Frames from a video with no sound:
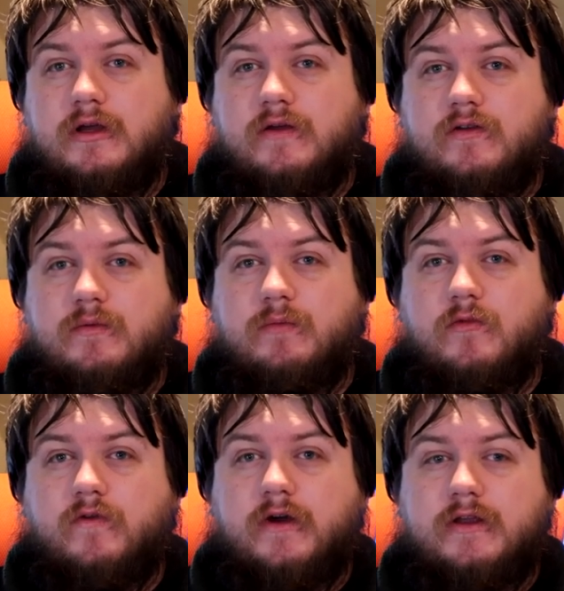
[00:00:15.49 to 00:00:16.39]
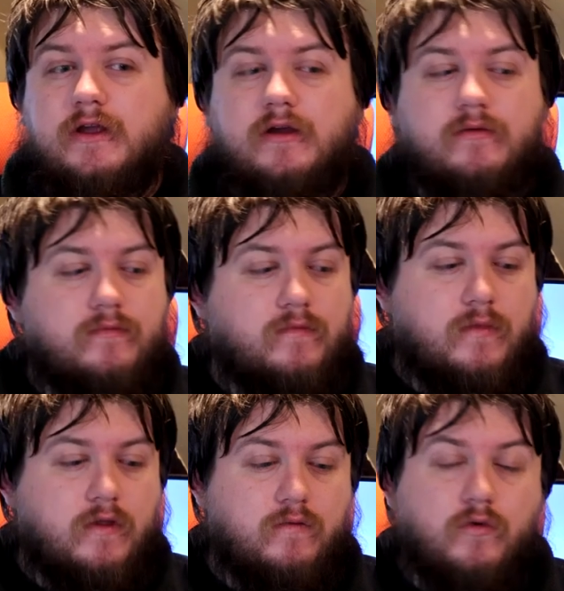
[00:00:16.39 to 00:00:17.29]
give you a bit more idea
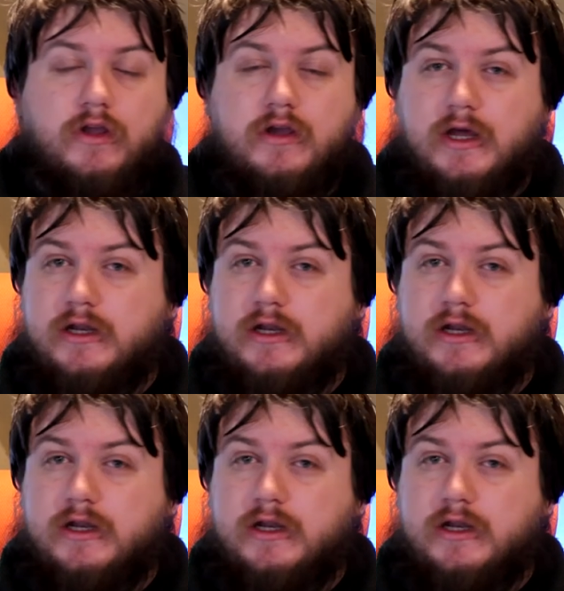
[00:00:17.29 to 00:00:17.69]
of what you can